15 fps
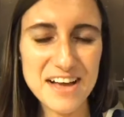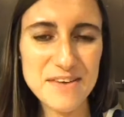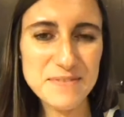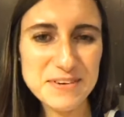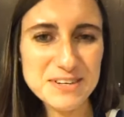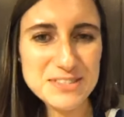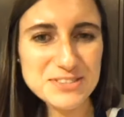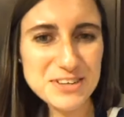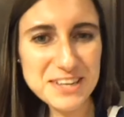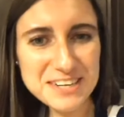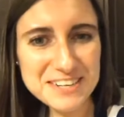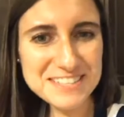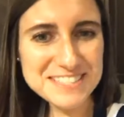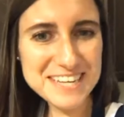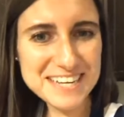hope you're enjoying
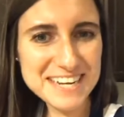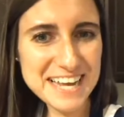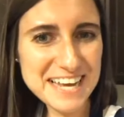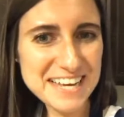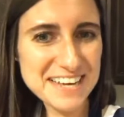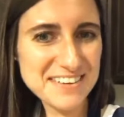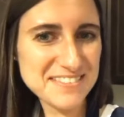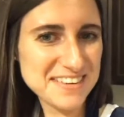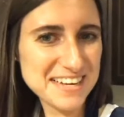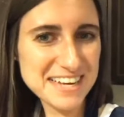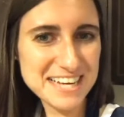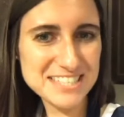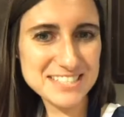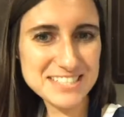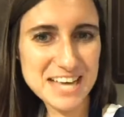your Sunday evening.
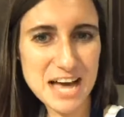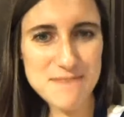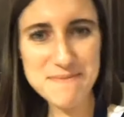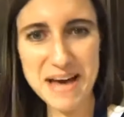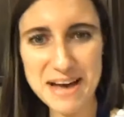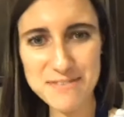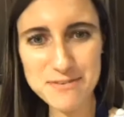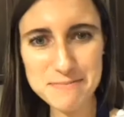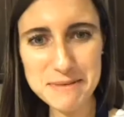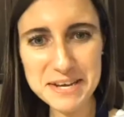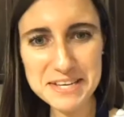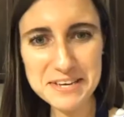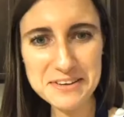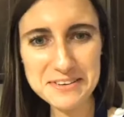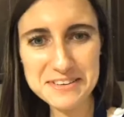I just got back from
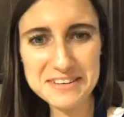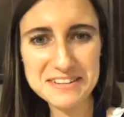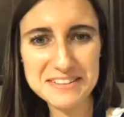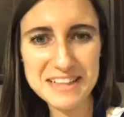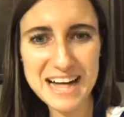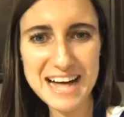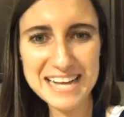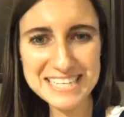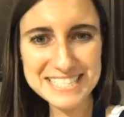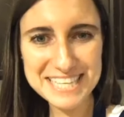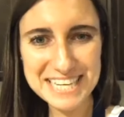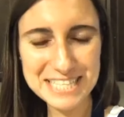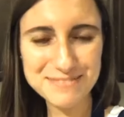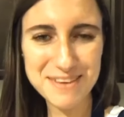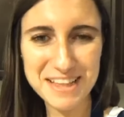my yoga class.
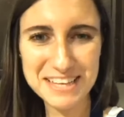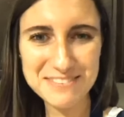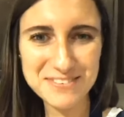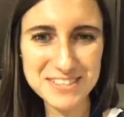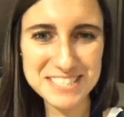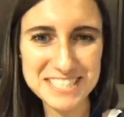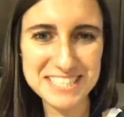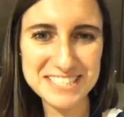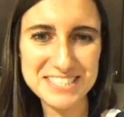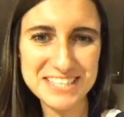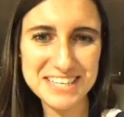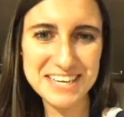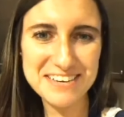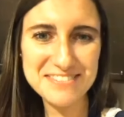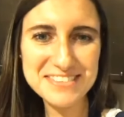Thanks, Molly, for
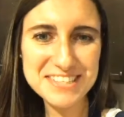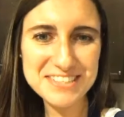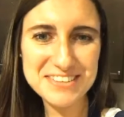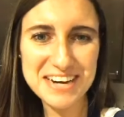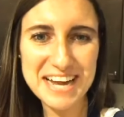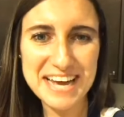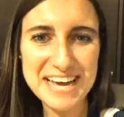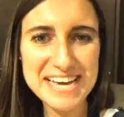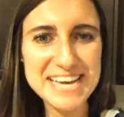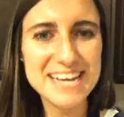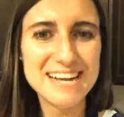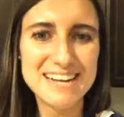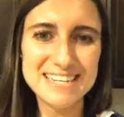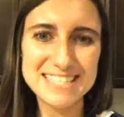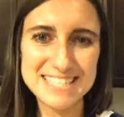teaching. It was great.
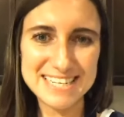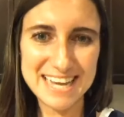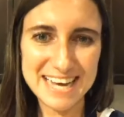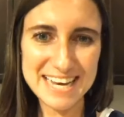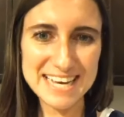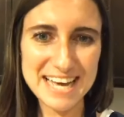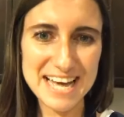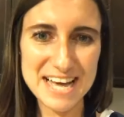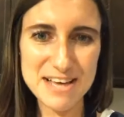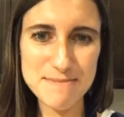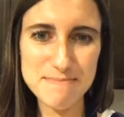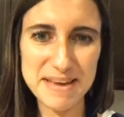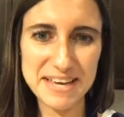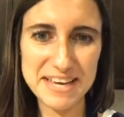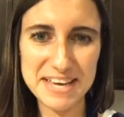Tonight I'm
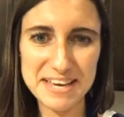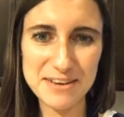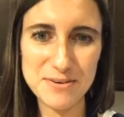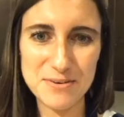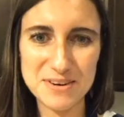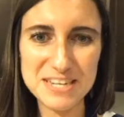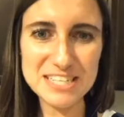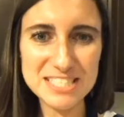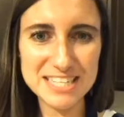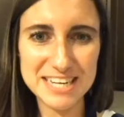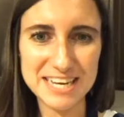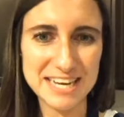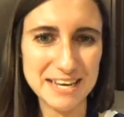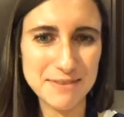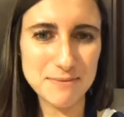making Cornish
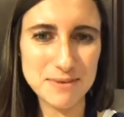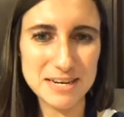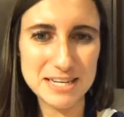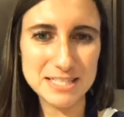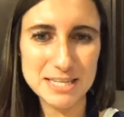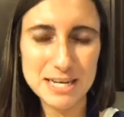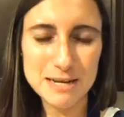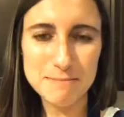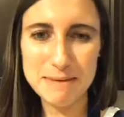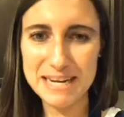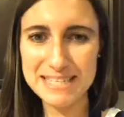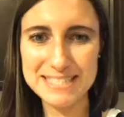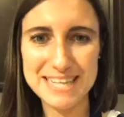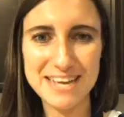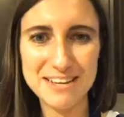hen, which
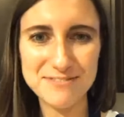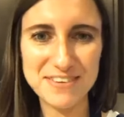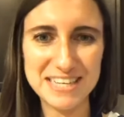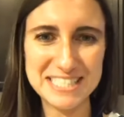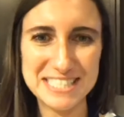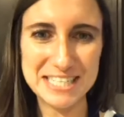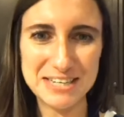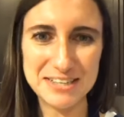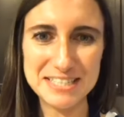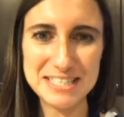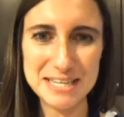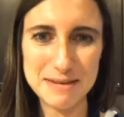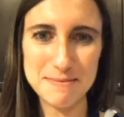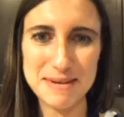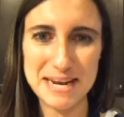might sound fancy or
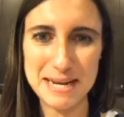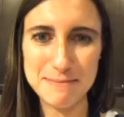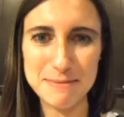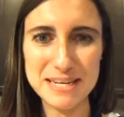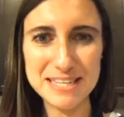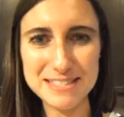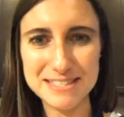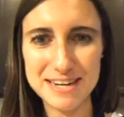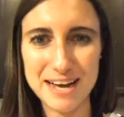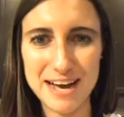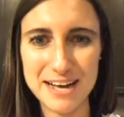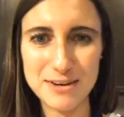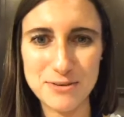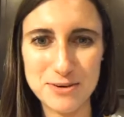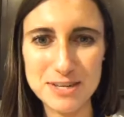intimidating, but it's
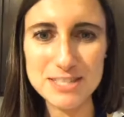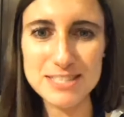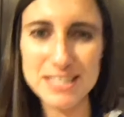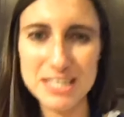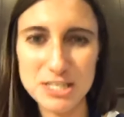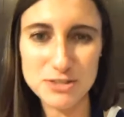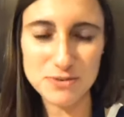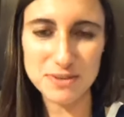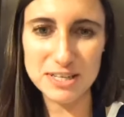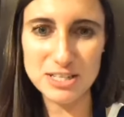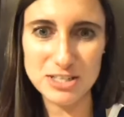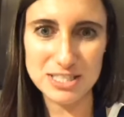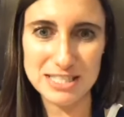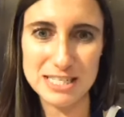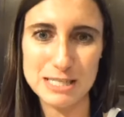not. Cornish hen is really
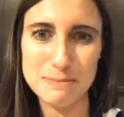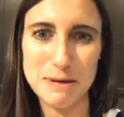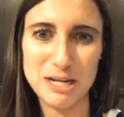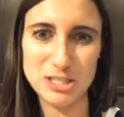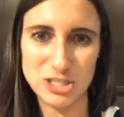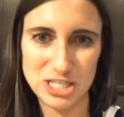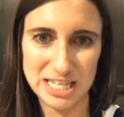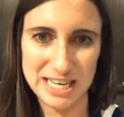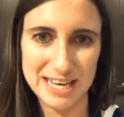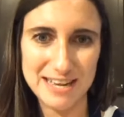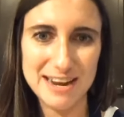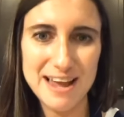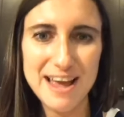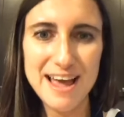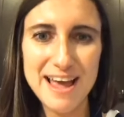just a small chicken.